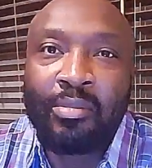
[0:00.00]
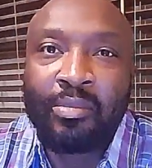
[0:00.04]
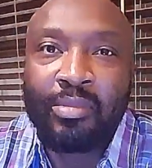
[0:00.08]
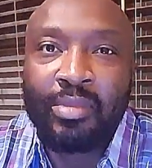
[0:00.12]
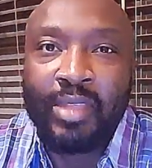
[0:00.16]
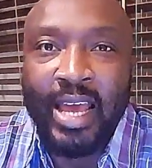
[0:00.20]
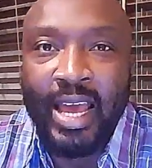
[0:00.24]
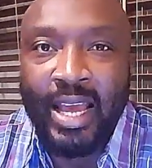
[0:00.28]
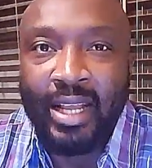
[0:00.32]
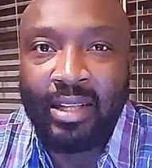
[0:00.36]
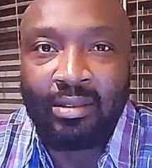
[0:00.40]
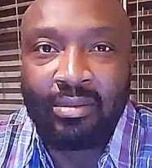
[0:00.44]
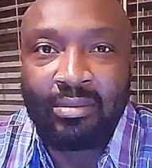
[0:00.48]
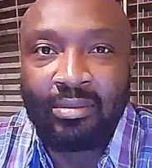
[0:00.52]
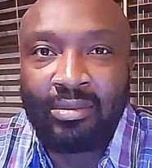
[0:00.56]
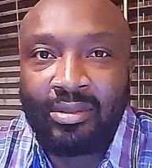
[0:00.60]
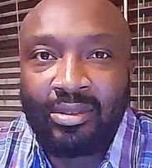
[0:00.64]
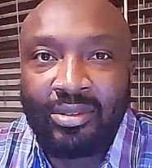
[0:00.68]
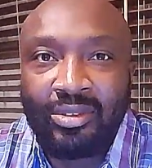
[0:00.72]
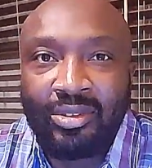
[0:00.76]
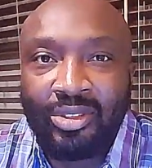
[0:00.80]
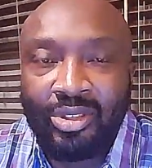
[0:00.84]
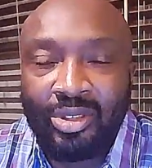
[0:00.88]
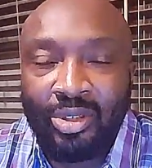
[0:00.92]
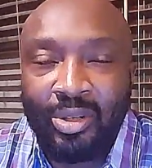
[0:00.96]

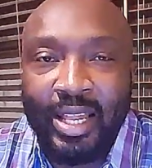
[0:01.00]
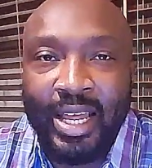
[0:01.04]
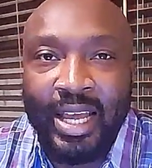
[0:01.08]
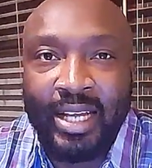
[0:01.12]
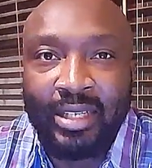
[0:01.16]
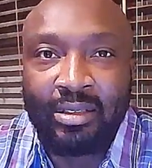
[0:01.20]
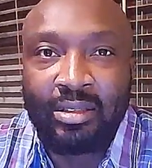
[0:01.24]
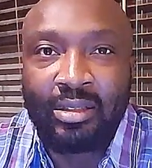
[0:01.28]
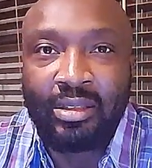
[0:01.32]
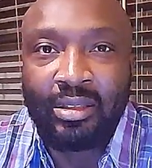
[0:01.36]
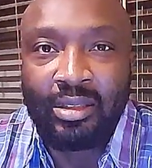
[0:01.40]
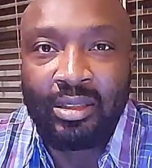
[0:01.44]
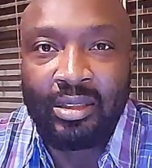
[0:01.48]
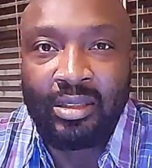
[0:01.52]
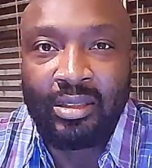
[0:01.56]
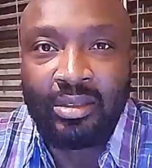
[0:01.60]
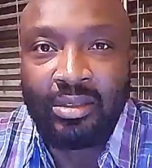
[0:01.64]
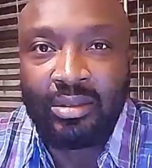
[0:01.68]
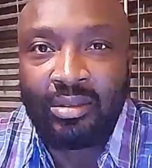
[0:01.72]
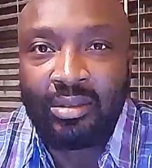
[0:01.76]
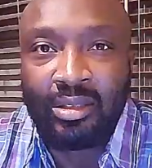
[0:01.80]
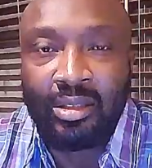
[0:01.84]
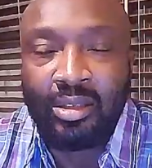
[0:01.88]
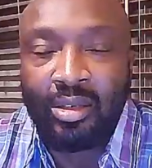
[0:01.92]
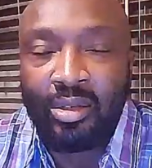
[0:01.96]
that's,
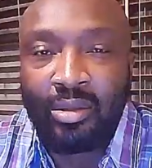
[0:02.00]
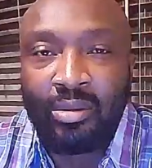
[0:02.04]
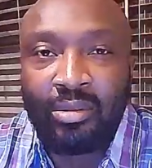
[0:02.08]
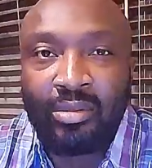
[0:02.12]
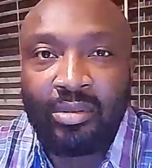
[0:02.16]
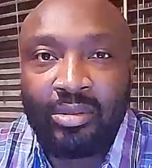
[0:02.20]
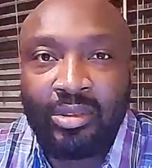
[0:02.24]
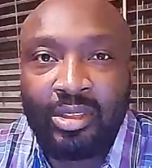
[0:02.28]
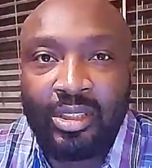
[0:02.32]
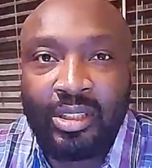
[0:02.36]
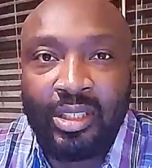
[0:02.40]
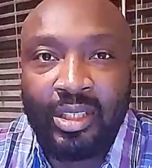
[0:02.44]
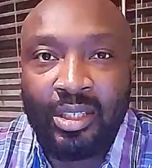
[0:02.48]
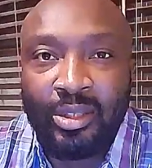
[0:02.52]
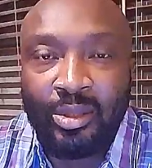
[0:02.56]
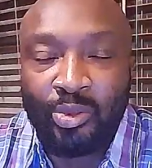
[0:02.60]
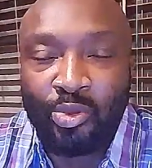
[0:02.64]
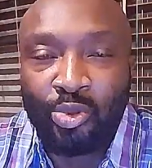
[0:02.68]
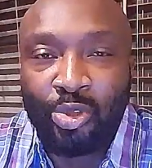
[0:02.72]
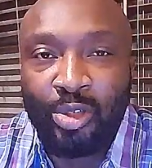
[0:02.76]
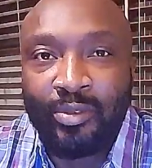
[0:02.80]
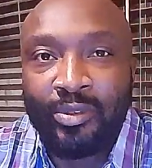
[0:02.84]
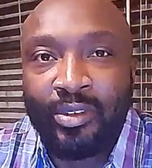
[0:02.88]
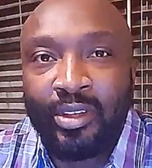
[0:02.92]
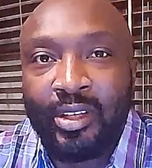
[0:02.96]
just a little
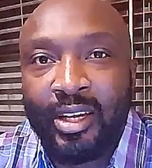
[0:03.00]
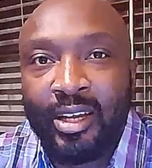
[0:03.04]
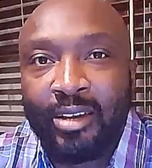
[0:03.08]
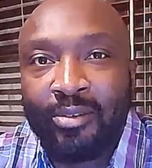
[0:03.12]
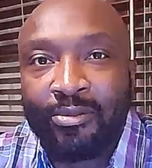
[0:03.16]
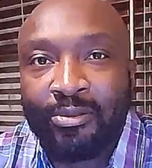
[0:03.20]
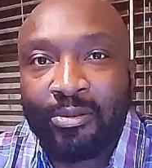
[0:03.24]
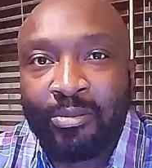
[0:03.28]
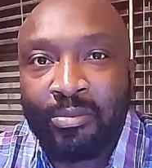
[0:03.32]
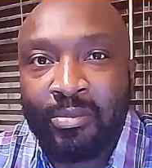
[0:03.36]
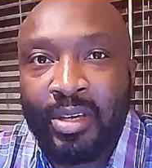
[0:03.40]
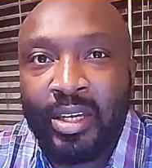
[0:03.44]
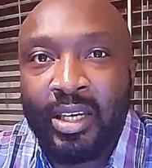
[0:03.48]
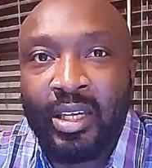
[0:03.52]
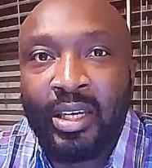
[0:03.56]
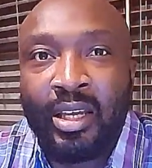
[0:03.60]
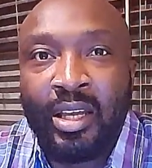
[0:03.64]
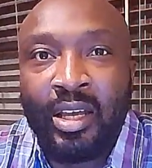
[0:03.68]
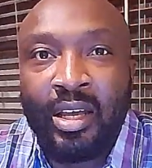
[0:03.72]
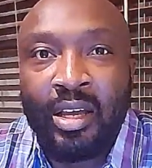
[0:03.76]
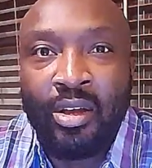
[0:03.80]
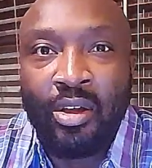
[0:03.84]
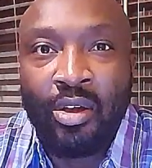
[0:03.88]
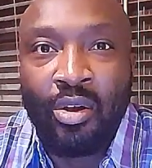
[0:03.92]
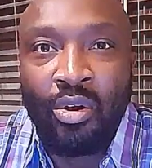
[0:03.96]
trivia there for me
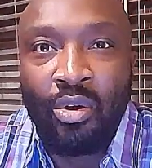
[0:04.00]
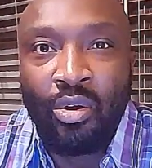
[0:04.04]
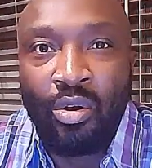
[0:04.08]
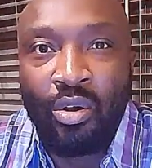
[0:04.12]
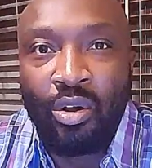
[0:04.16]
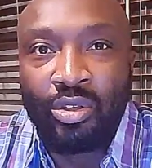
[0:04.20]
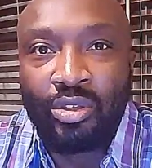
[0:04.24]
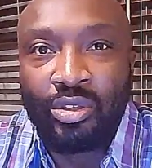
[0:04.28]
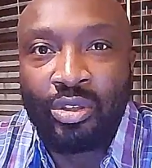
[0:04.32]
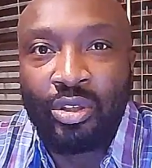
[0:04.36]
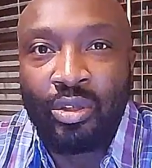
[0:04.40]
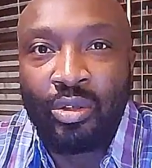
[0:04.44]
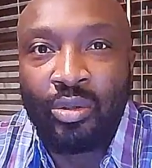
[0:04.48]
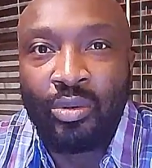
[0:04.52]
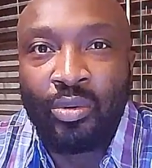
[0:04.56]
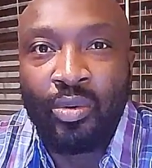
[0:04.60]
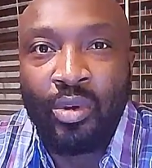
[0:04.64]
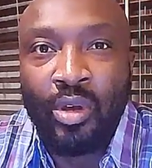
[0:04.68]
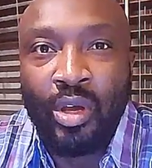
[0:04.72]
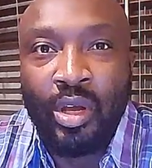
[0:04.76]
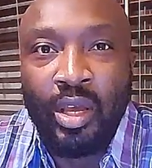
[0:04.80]
also.